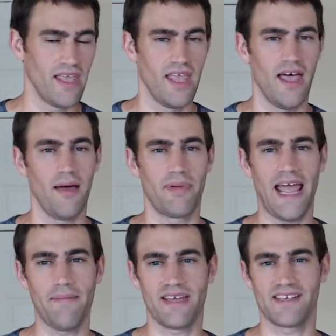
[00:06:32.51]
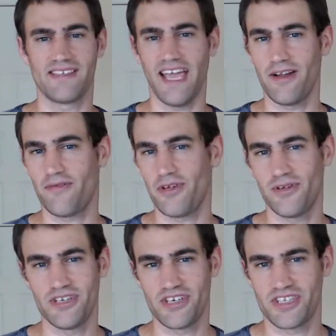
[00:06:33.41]
But I'm excited for you
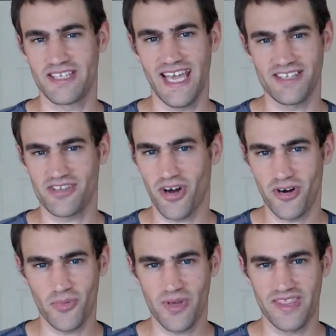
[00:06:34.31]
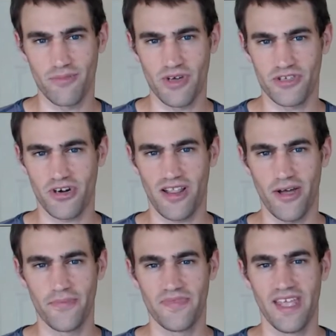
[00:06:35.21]
to just get started with Trello,